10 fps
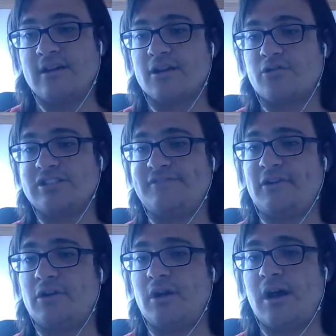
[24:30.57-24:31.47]

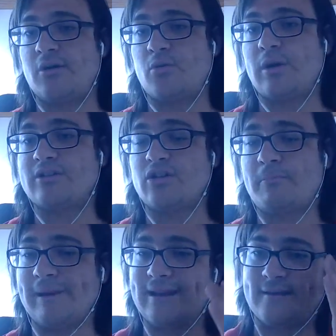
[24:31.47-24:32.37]
Christopher, what are your
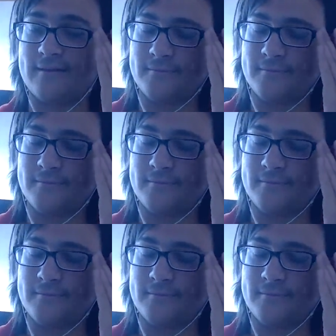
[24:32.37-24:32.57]
opinion?